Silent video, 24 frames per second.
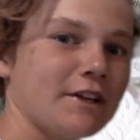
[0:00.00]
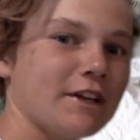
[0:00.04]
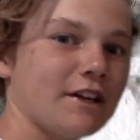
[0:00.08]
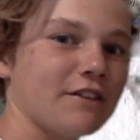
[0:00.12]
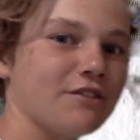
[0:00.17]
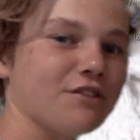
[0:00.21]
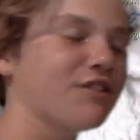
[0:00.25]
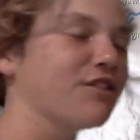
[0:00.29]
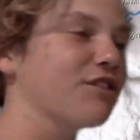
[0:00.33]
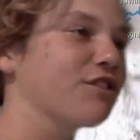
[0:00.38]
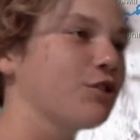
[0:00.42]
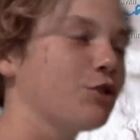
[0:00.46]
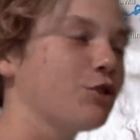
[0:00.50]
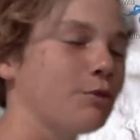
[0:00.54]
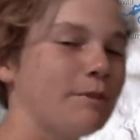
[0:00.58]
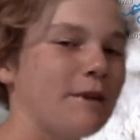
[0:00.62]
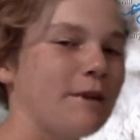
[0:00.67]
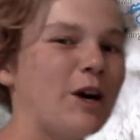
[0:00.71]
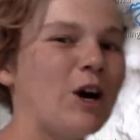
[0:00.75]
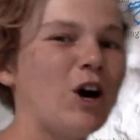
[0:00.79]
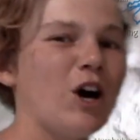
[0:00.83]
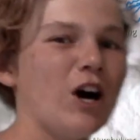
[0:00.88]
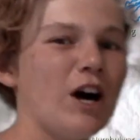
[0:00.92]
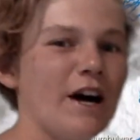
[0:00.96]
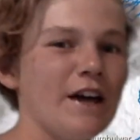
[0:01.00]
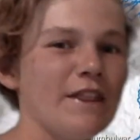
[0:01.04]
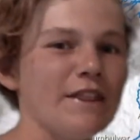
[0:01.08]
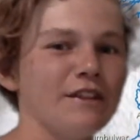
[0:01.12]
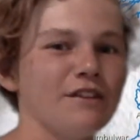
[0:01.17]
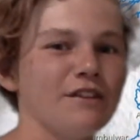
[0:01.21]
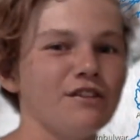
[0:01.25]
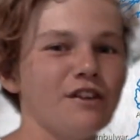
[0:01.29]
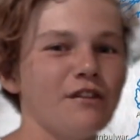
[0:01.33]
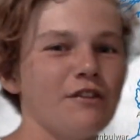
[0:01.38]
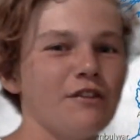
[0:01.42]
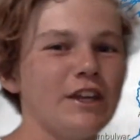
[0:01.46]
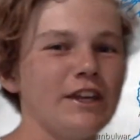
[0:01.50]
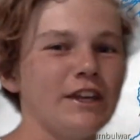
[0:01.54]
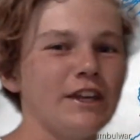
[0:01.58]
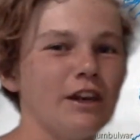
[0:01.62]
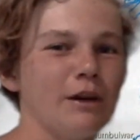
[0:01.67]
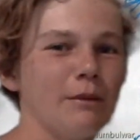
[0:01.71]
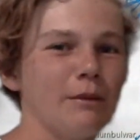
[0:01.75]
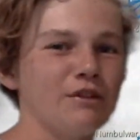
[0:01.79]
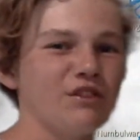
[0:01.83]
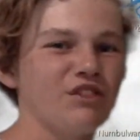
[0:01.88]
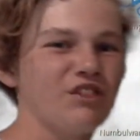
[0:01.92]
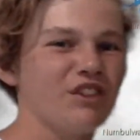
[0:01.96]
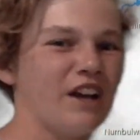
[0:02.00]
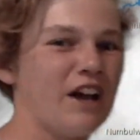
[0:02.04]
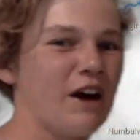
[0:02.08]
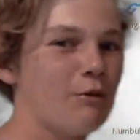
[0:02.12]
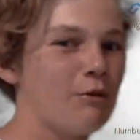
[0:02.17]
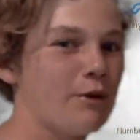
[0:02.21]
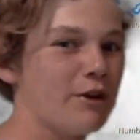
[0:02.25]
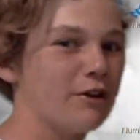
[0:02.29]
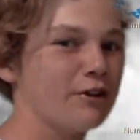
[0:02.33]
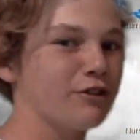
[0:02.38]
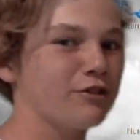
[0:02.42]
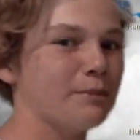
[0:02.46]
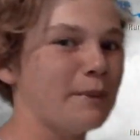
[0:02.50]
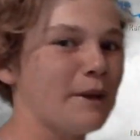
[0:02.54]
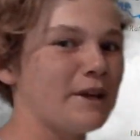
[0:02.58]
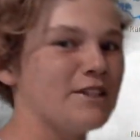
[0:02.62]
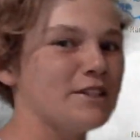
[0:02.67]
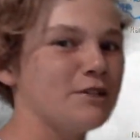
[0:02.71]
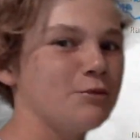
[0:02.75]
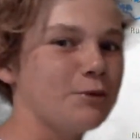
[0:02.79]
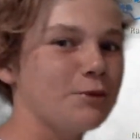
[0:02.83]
gusts could be higher than 70 kilometres an hour. We're expecting